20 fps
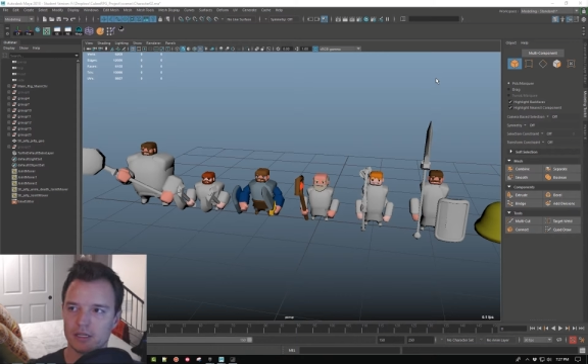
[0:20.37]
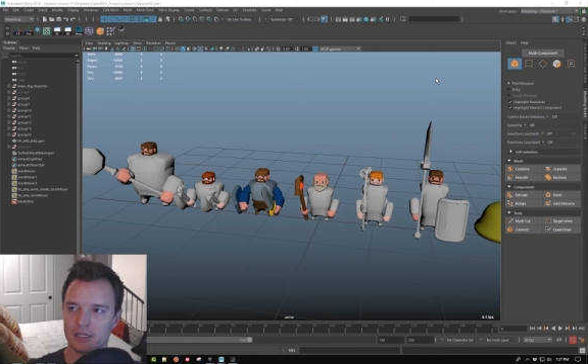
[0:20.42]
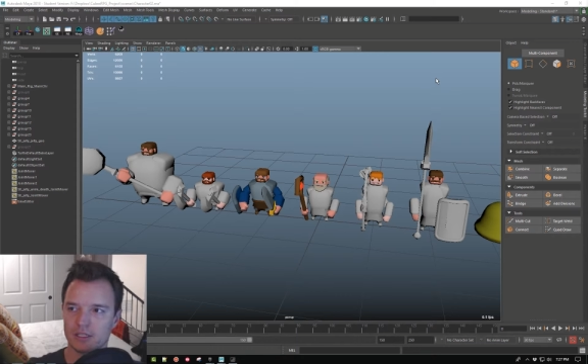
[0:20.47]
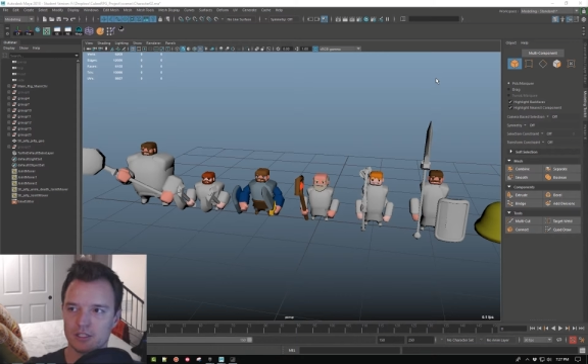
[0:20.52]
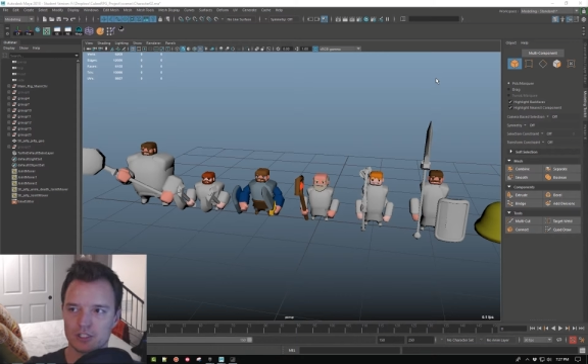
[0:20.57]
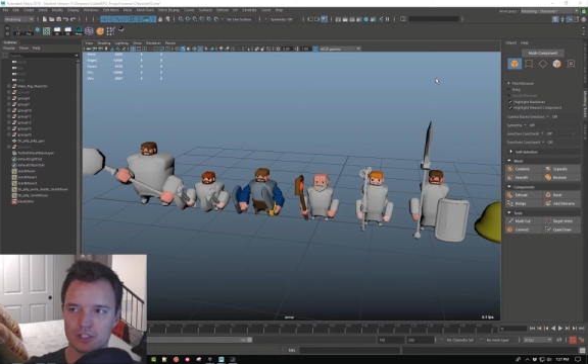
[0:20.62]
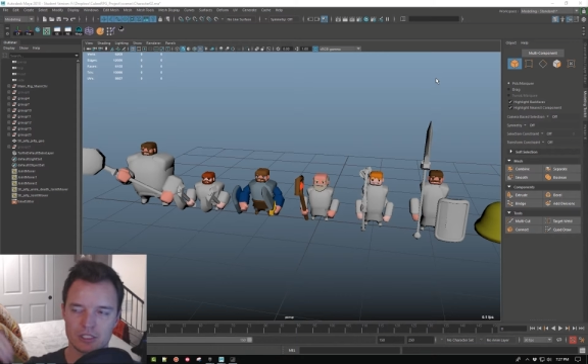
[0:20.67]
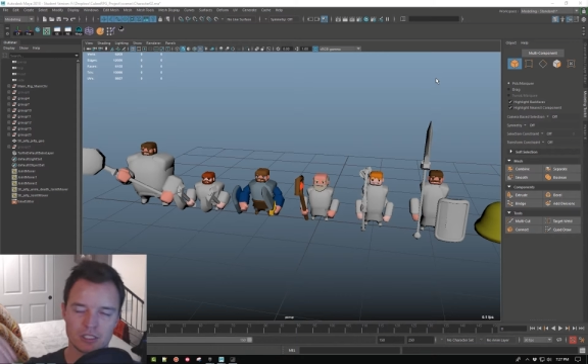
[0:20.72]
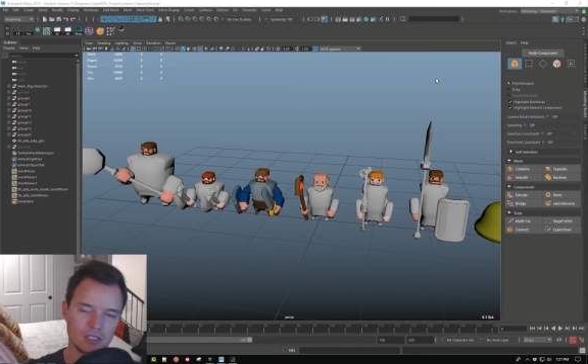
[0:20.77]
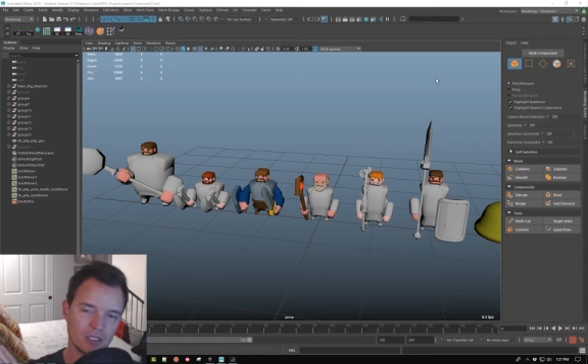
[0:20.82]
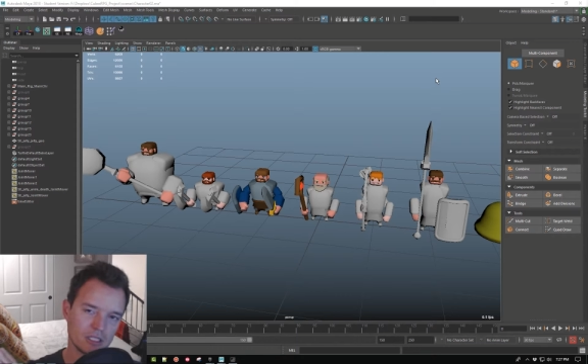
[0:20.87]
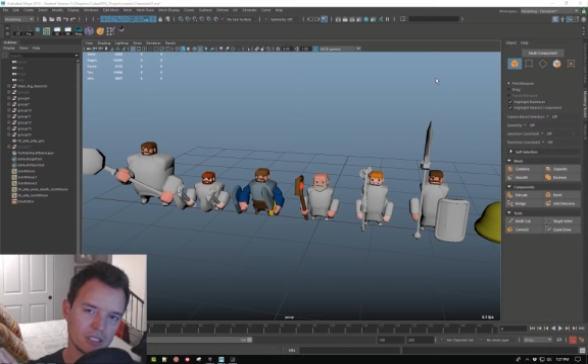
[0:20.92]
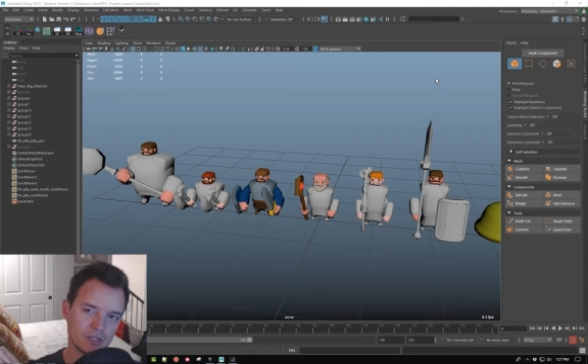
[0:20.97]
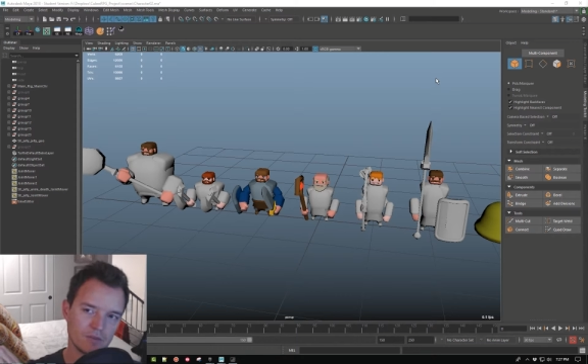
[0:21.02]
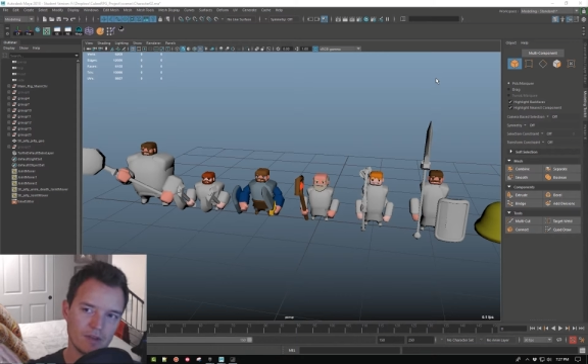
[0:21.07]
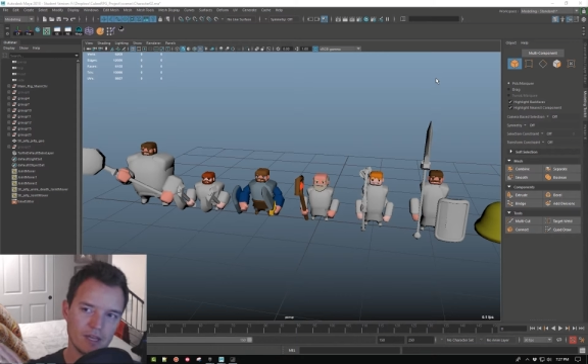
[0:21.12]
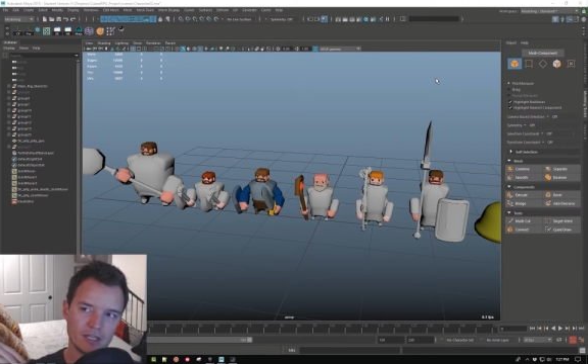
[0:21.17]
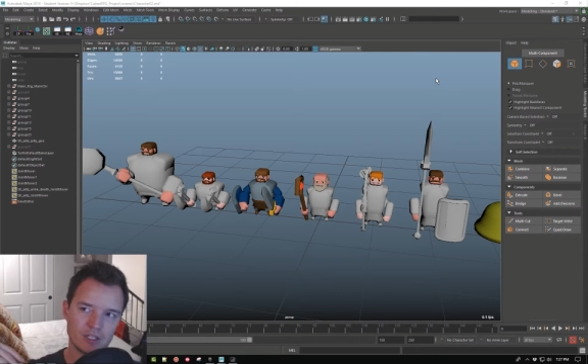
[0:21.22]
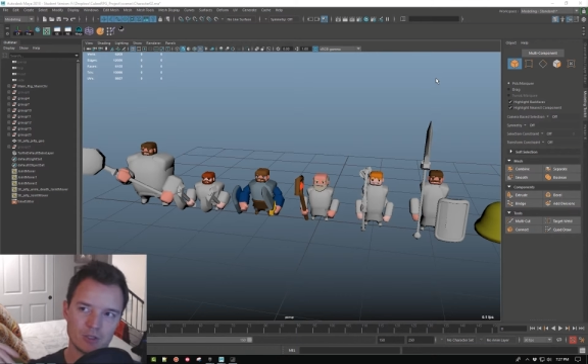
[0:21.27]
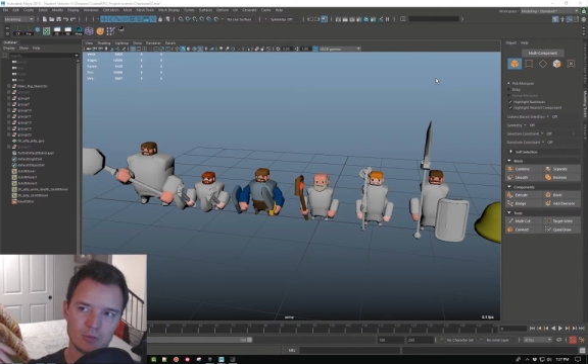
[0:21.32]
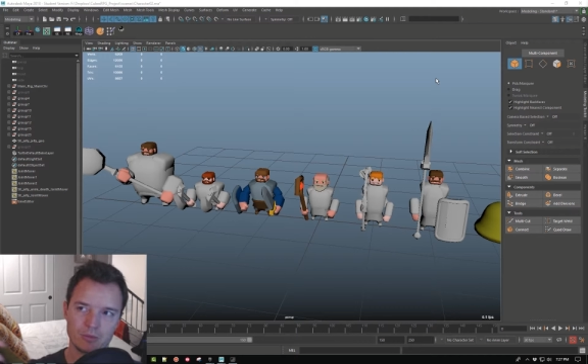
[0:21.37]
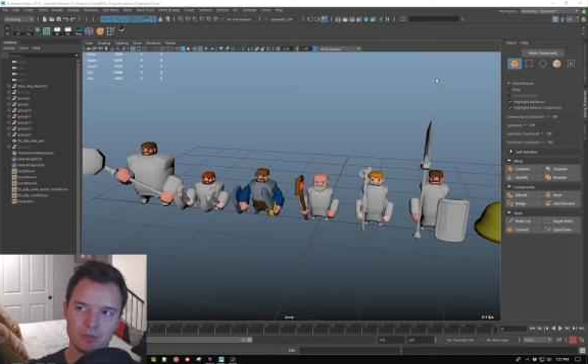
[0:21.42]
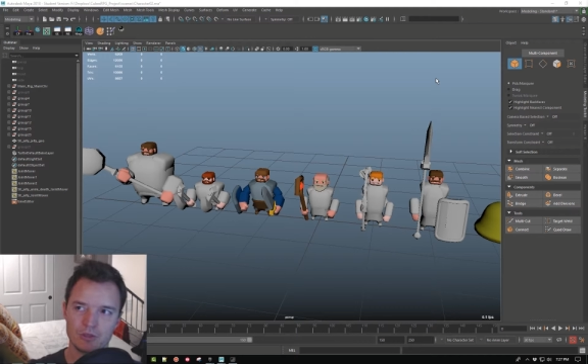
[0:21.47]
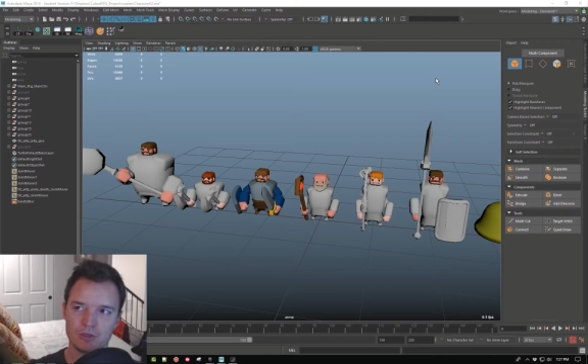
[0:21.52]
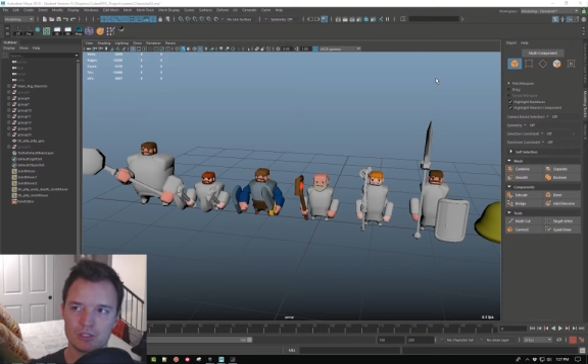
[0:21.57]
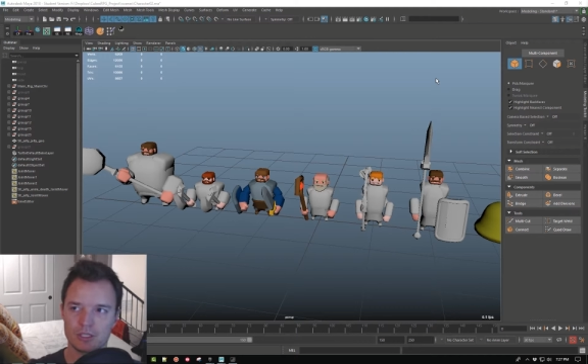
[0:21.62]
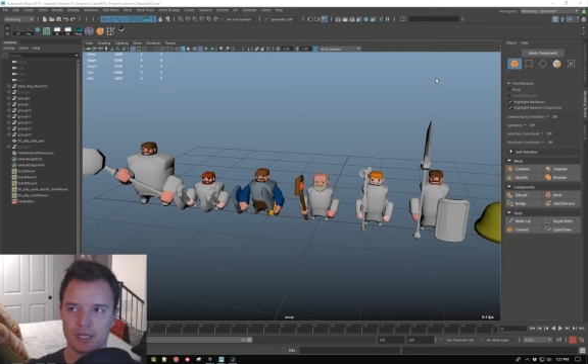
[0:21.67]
It's just a list of attributes.